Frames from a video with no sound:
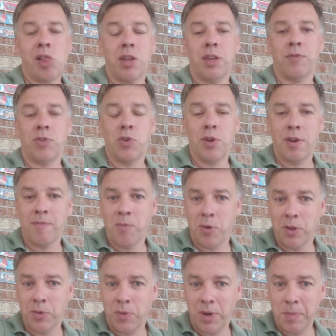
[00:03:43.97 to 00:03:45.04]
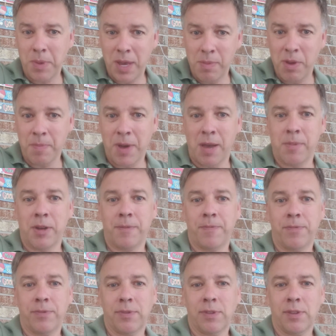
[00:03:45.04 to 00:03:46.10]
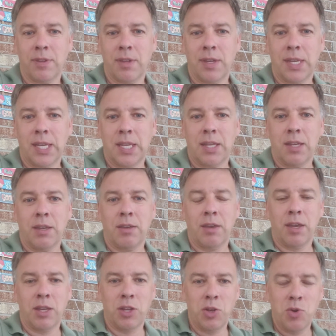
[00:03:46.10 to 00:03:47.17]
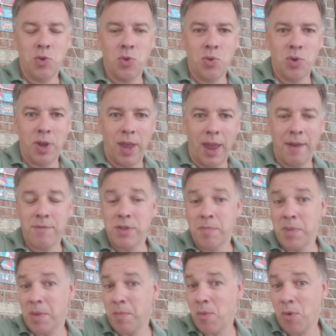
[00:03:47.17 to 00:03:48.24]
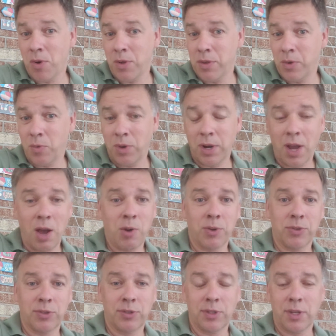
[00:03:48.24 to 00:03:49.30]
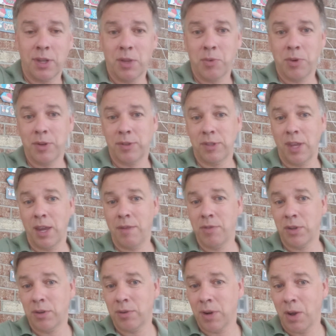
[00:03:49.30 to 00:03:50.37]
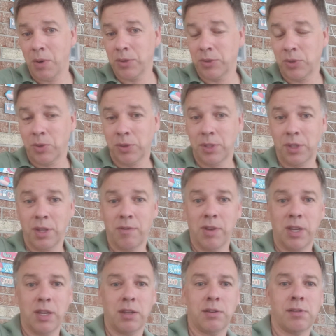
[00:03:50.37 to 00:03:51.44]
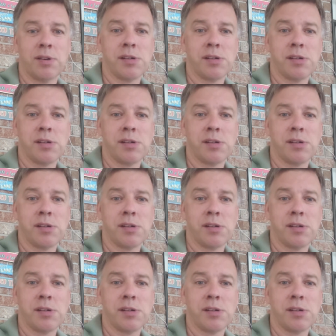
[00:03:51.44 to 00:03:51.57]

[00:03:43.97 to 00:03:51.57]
If you have more than one baby mama, and you have them in more than one house, in other words, they have their own household they're living in,